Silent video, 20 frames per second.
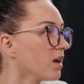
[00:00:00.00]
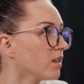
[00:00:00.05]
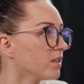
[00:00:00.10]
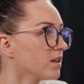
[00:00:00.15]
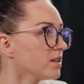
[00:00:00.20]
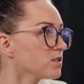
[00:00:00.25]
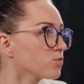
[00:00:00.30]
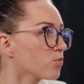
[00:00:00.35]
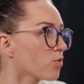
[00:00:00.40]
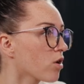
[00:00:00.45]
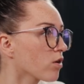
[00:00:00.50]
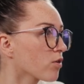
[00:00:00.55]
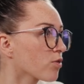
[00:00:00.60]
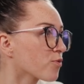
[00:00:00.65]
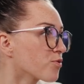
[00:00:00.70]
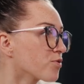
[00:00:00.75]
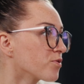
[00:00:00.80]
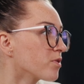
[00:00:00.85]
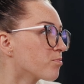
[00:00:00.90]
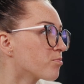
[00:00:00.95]
Let's walk
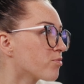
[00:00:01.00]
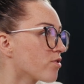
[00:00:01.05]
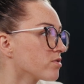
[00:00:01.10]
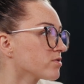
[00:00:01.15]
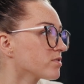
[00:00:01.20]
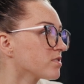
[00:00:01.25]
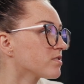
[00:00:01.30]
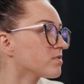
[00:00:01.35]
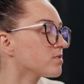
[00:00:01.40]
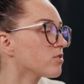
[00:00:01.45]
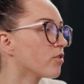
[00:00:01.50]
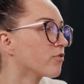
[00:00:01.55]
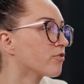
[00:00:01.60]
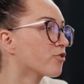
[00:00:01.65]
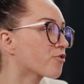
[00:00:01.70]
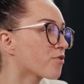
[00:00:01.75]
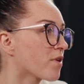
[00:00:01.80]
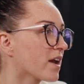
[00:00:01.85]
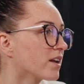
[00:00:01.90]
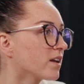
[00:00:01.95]
through the process of
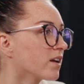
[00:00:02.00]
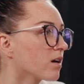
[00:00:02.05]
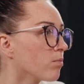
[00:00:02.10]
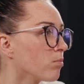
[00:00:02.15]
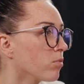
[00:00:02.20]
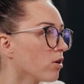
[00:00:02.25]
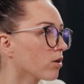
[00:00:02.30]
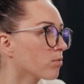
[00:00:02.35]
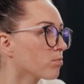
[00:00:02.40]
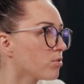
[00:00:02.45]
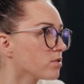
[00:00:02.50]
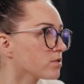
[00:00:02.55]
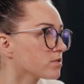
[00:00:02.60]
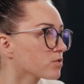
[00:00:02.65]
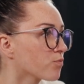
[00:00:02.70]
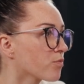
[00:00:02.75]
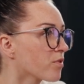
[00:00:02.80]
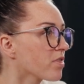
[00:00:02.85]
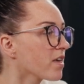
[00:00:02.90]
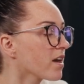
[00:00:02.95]
creating a blog
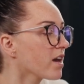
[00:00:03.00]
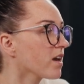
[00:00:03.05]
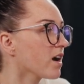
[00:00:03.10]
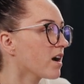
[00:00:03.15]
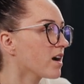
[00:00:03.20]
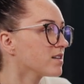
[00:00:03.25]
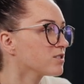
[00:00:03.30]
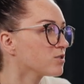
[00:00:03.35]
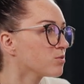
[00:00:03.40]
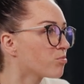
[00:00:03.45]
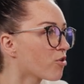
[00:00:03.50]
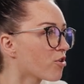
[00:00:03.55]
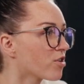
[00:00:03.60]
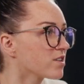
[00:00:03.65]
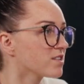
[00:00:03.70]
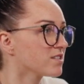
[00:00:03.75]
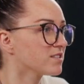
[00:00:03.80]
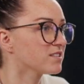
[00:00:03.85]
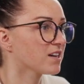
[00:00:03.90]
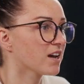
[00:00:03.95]
post with AI
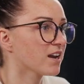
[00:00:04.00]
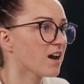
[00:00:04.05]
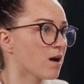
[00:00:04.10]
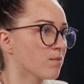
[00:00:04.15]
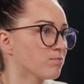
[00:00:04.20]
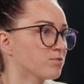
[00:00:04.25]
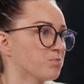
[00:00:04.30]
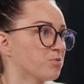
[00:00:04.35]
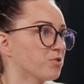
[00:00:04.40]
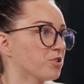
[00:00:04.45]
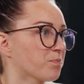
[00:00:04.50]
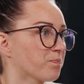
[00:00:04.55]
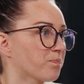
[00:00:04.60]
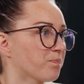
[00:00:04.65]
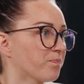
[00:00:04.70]
support inside HubSpot.